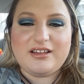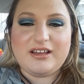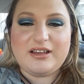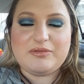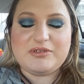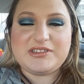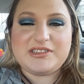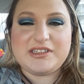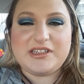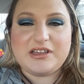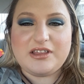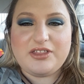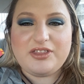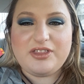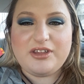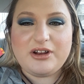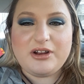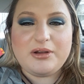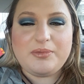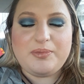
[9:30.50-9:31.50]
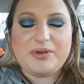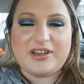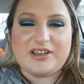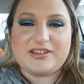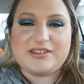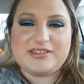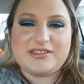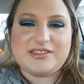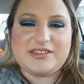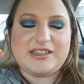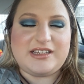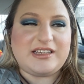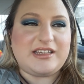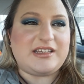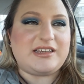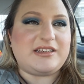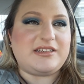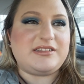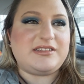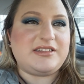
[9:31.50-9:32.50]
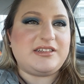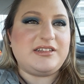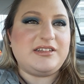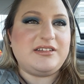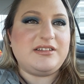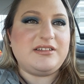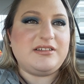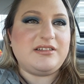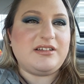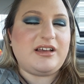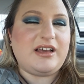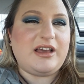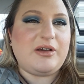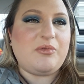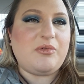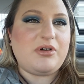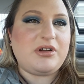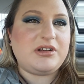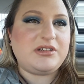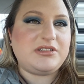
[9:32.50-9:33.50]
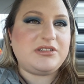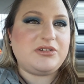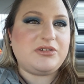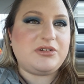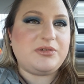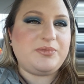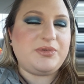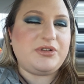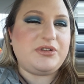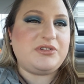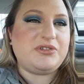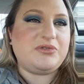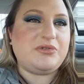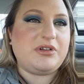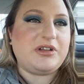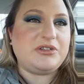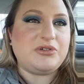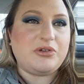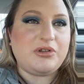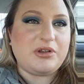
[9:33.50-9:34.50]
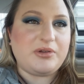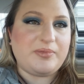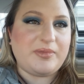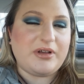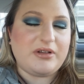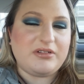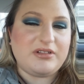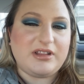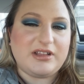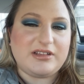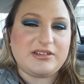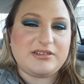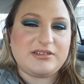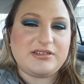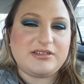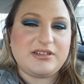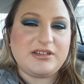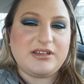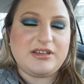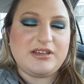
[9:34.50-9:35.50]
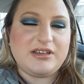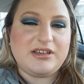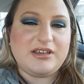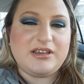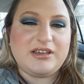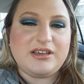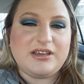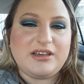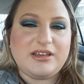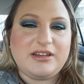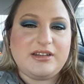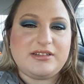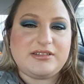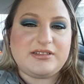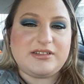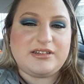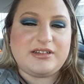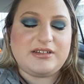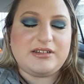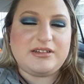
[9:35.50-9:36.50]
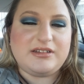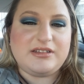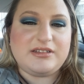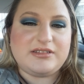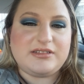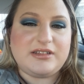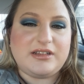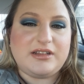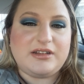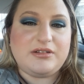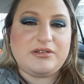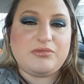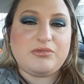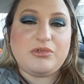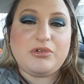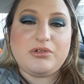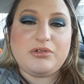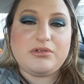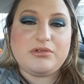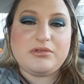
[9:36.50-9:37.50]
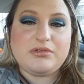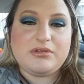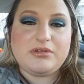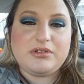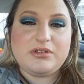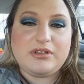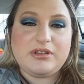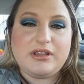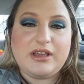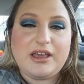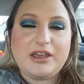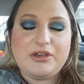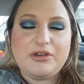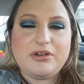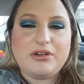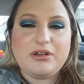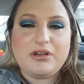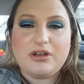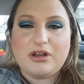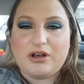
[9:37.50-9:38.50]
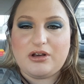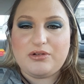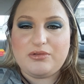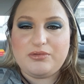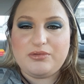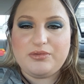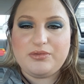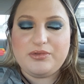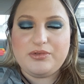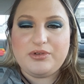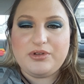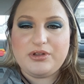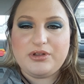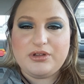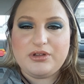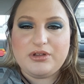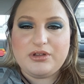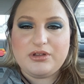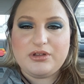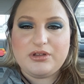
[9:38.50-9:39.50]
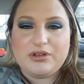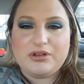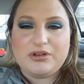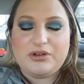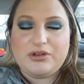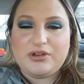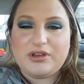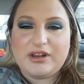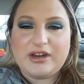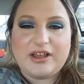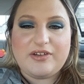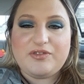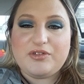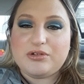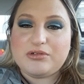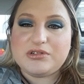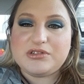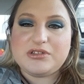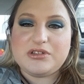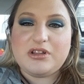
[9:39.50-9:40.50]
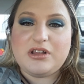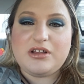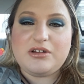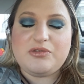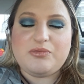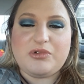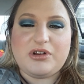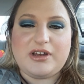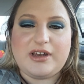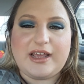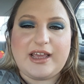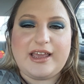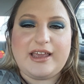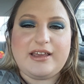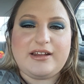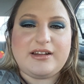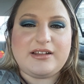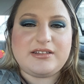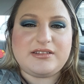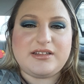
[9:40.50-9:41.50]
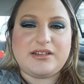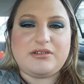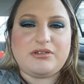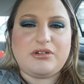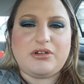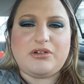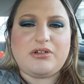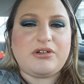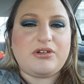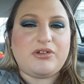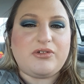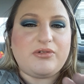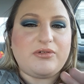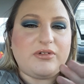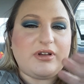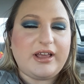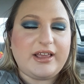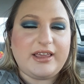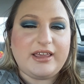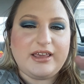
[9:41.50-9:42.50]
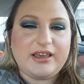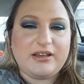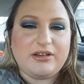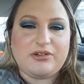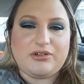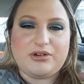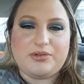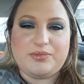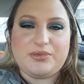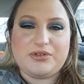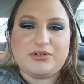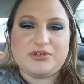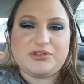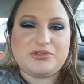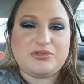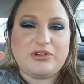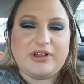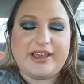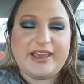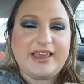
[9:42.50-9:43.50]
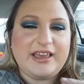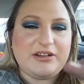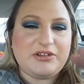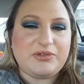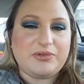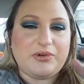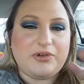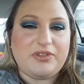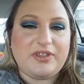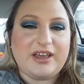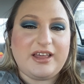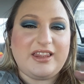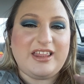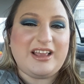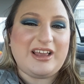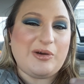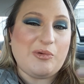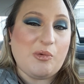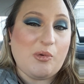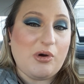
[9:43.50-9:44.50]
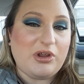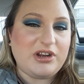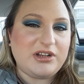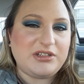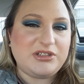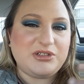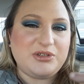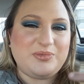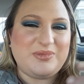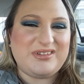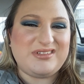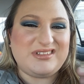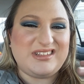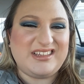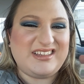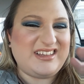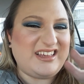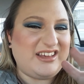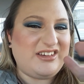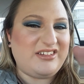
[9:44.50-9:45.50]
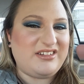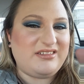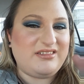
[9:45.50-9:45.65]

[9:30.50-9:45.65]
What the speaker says: was seeing a therapist, and I wanted to go to beauty school. I told him about this, and he said, well, yeah, you can go, and you can have your own salon one day. And I said, no, I can't go to beauty school. I can't do all that. Like, I wanted to, but I was like, I